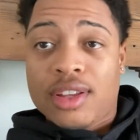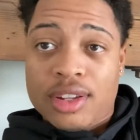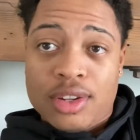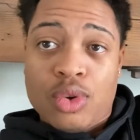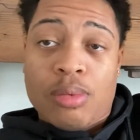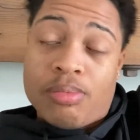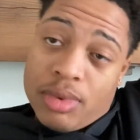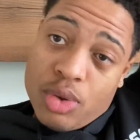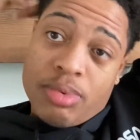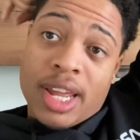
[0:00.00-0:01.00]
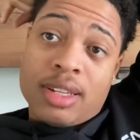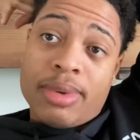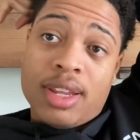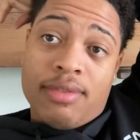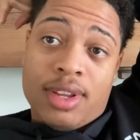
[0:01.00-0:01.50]
New place to be
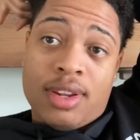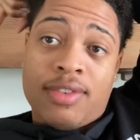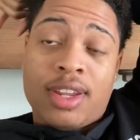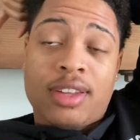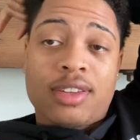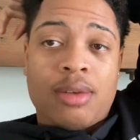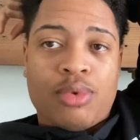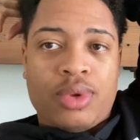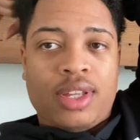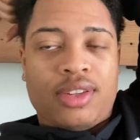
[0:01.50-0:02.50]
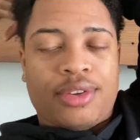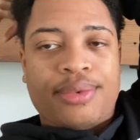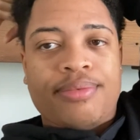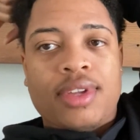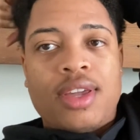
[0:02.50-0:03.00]
living in for the next couple of weeks, so
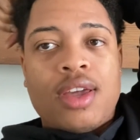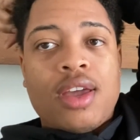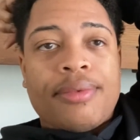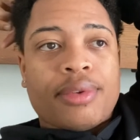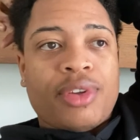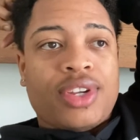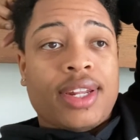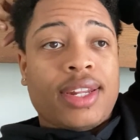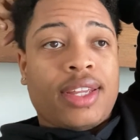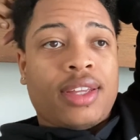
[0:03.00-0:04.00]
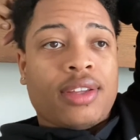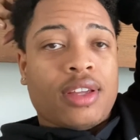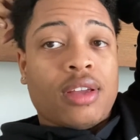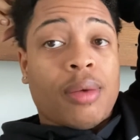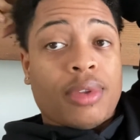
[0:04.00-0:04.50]
gonna be chilling here.
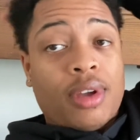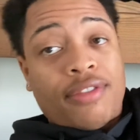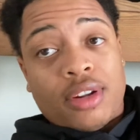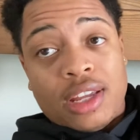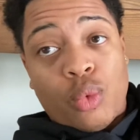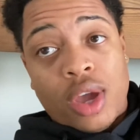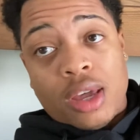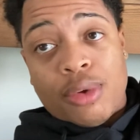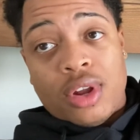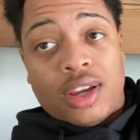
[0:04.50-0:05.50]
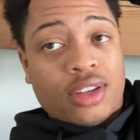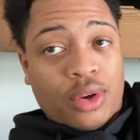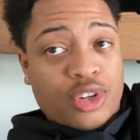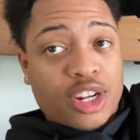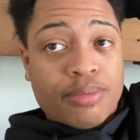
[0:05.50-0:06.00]
I'm gonna have to wake up earlier to go to
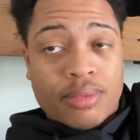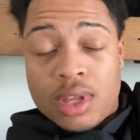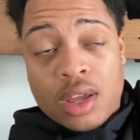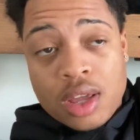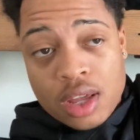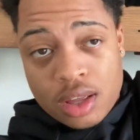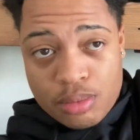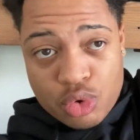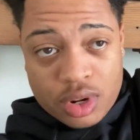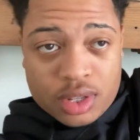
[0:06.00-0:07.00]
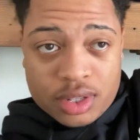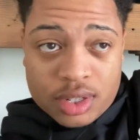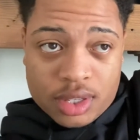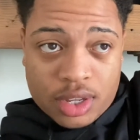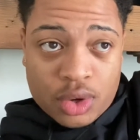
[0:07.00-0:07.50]
the gym in the mornings
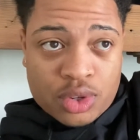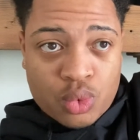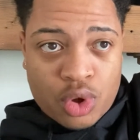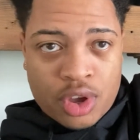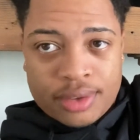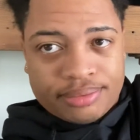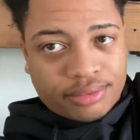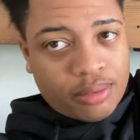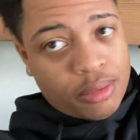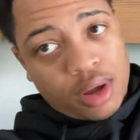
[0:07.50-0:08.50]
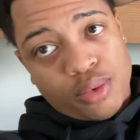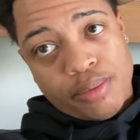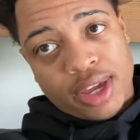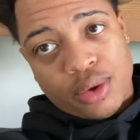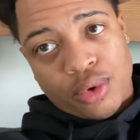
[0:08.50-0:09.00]
and then go to work. But we'll
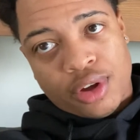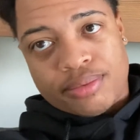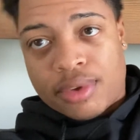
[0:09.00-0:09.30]
make it work.